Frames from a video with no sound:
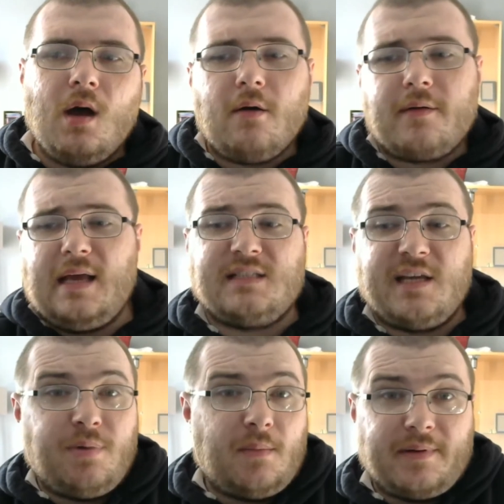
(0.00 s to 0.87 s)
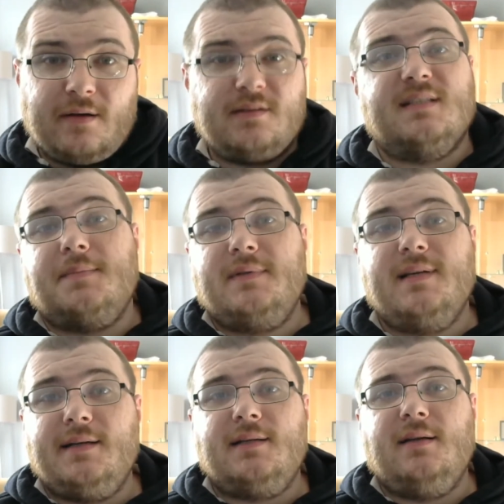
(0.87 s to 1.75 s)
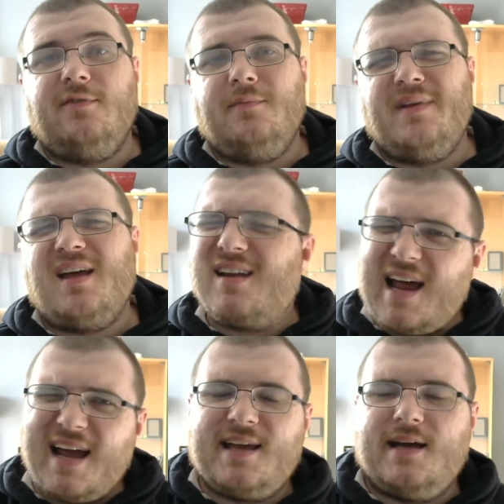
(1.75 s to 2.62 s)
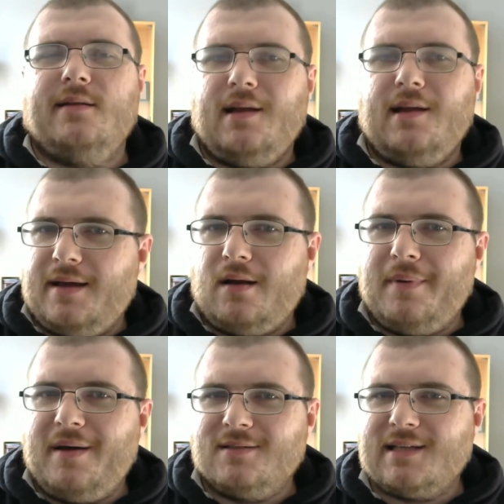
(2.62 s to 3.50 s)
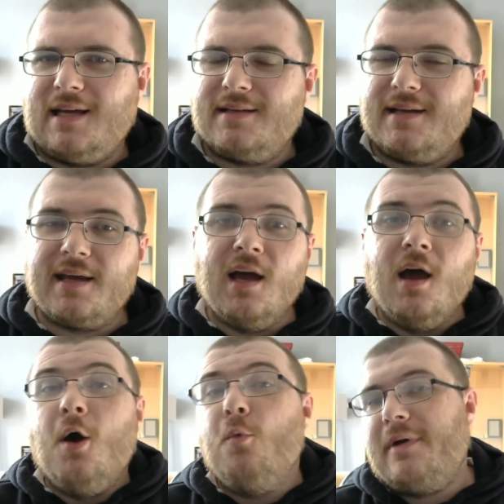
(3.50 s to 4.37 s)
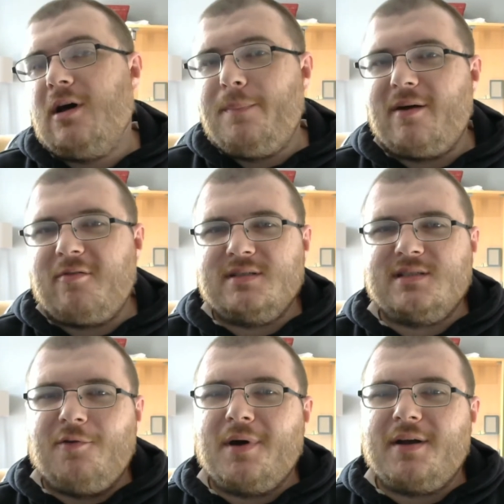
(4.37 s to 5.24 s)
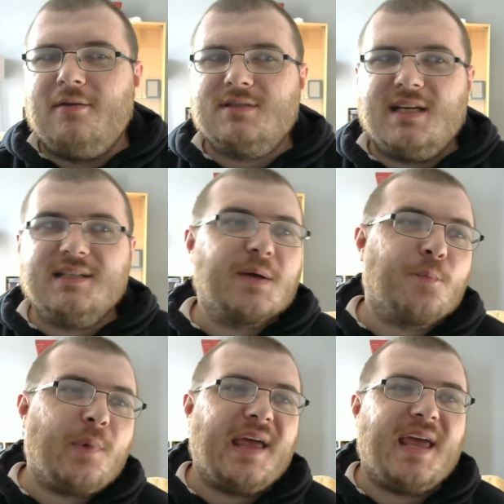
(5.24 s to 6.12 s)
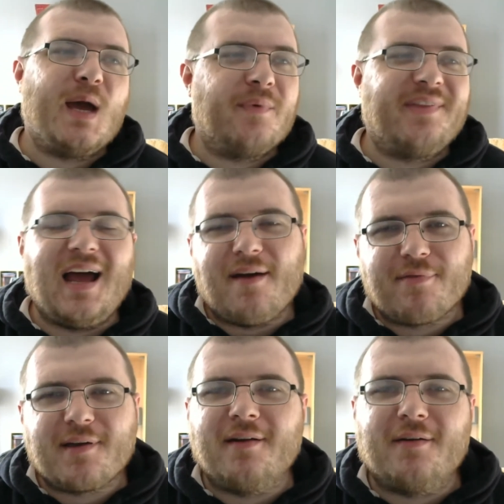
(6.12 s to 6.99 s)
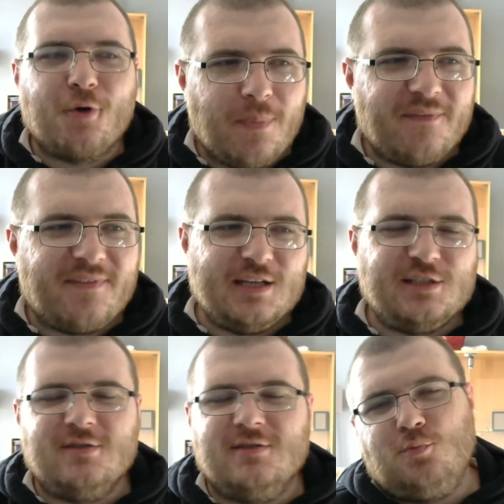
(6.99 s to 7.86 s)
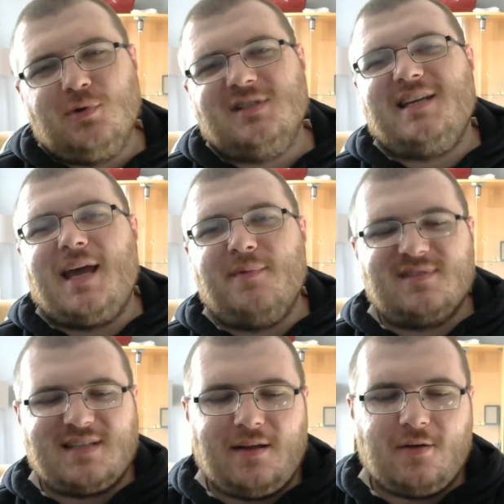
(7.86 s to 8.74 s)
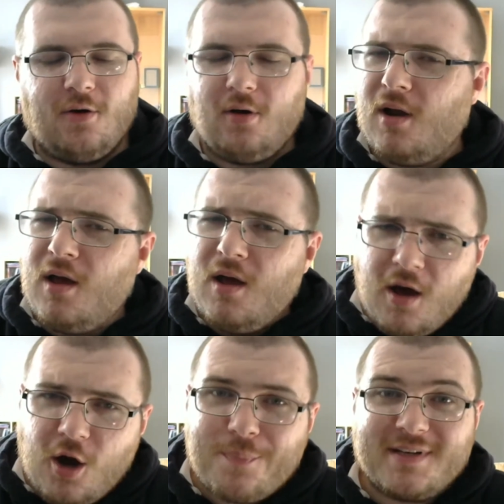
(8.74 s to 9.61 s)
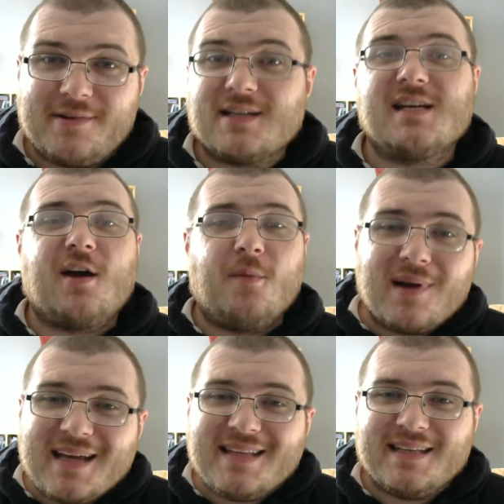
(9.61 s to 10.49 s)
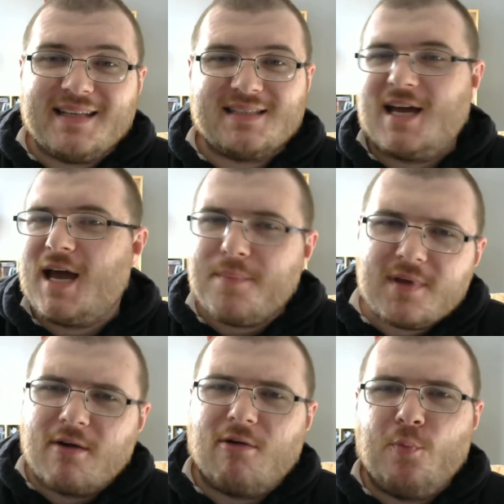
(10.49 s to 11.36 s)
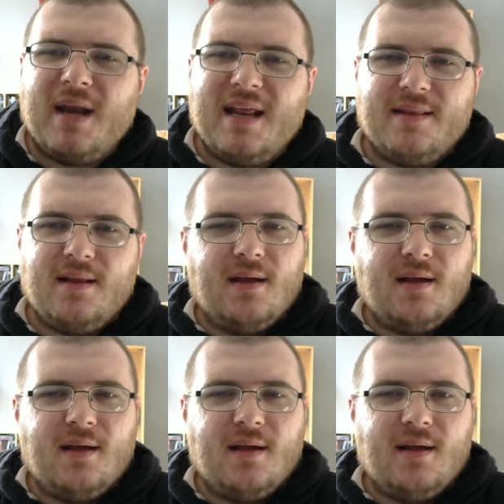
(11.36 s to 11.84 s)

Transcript: Okay, so you probably noticed from the title and the thumbnail, I kind of lied a little bit on Saturday. We're not back to start brand new season, we're here with the African Cup of Nations, once again with Senegal, hoping to actually complete it this time, go and win it,